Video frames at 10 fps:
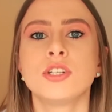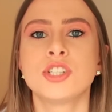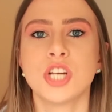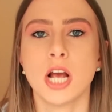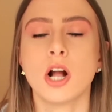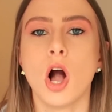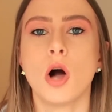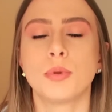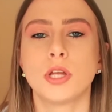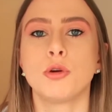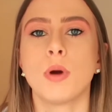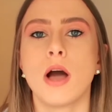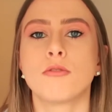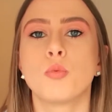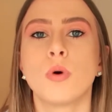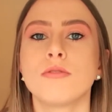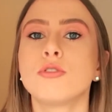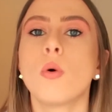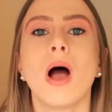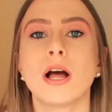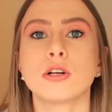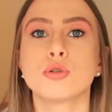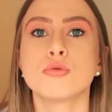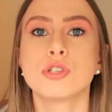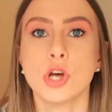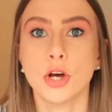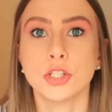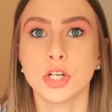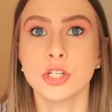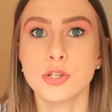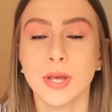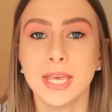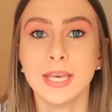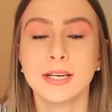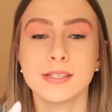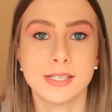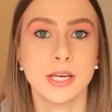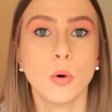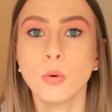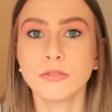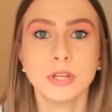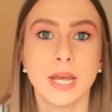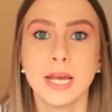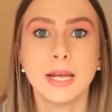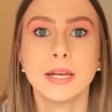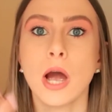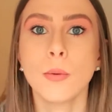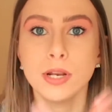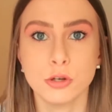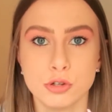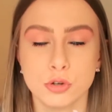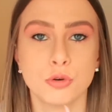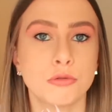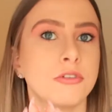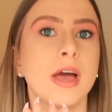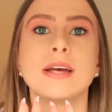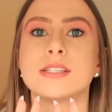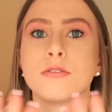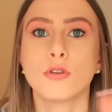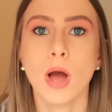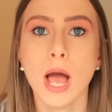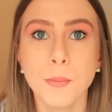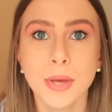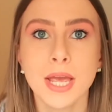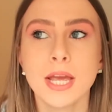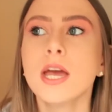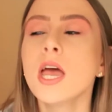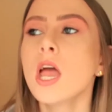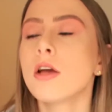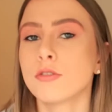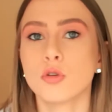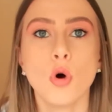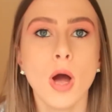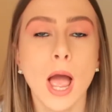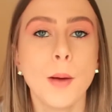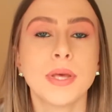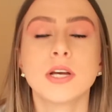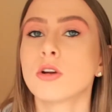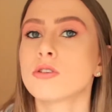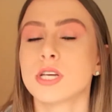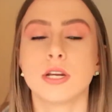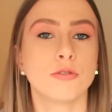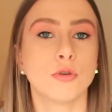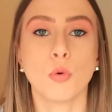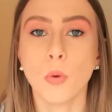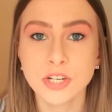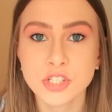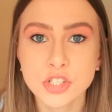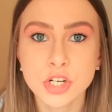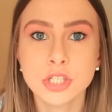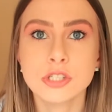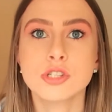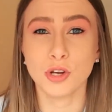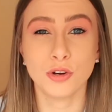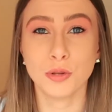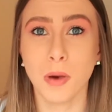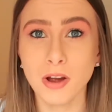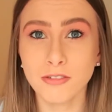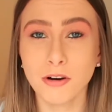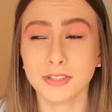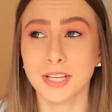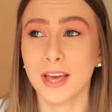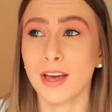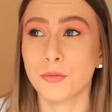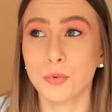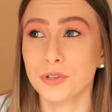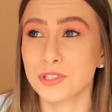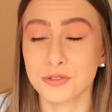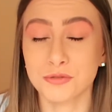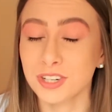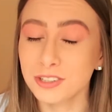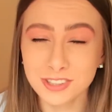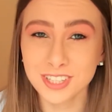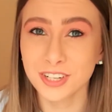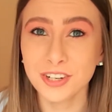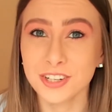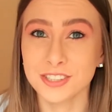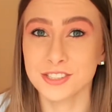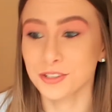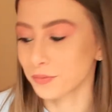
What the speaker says: checkup that you have with your actual surgeon, so he can see all of the healing, how it looks in your face, if you're happy, if you're not happy, you can answer any of your questions. So the Maya Aftercare was really, really good.